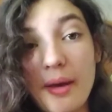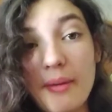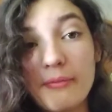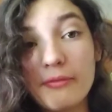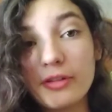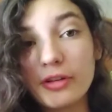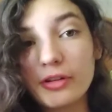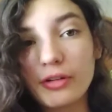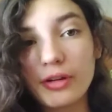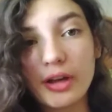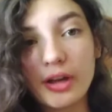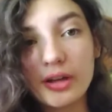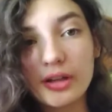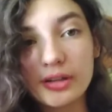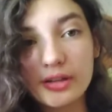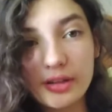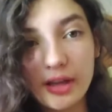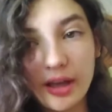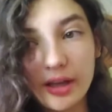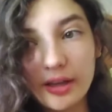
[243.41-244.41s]
Figuring out
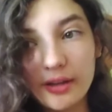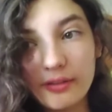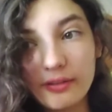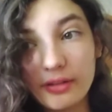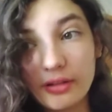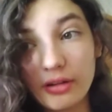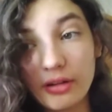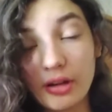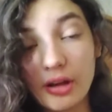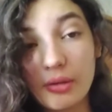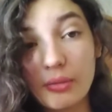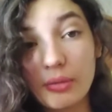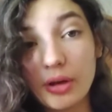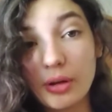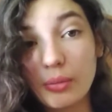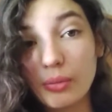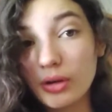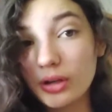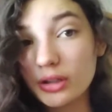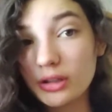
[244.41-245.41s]
his diet, figuring out what I
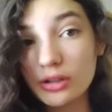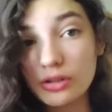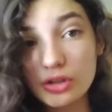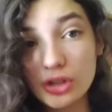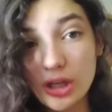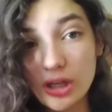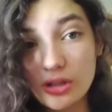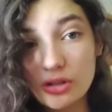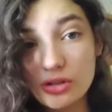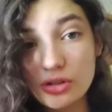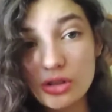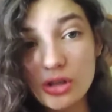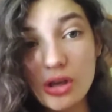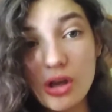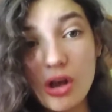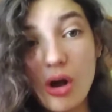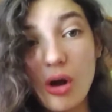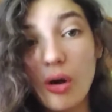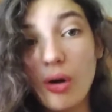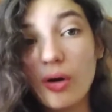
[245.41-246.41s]
wanted to change,
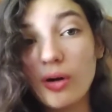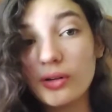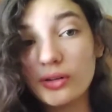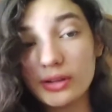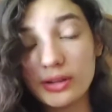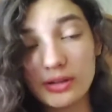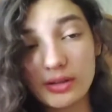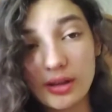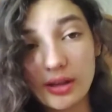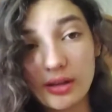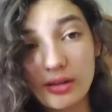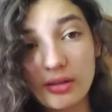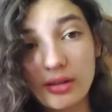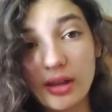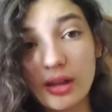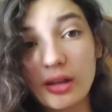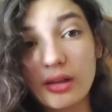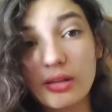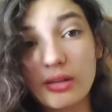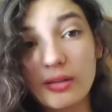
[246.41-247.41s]
all these things. So
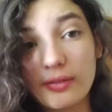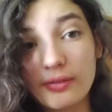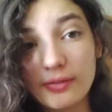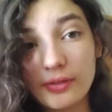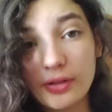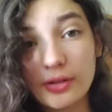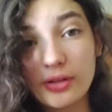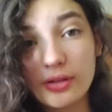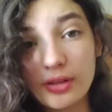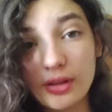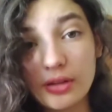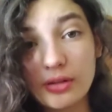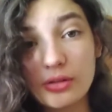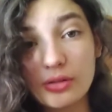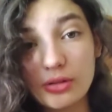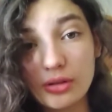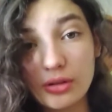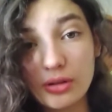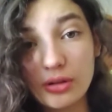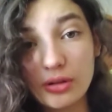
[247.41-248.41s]
that is the first thing you
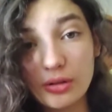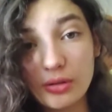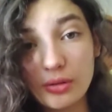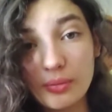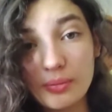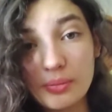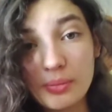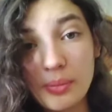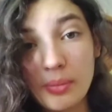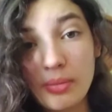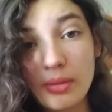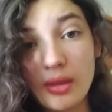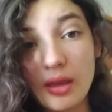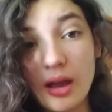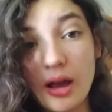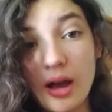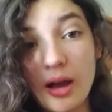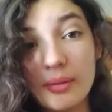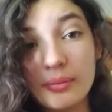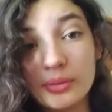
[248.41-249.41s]
should do.
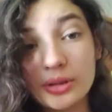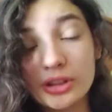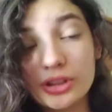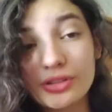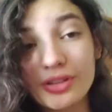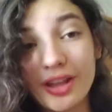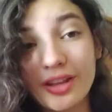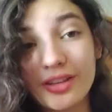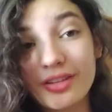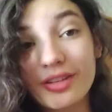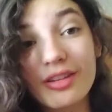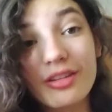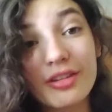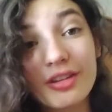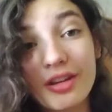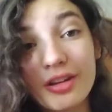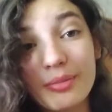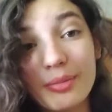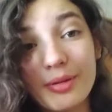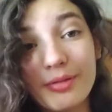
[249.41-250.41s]
That's just
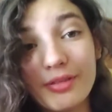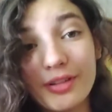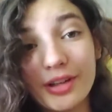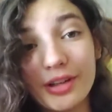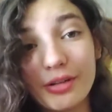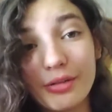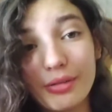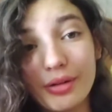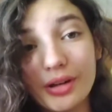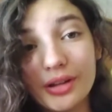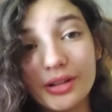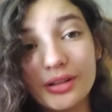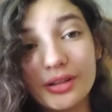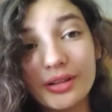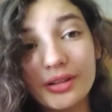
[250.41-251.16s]
going to be video 1.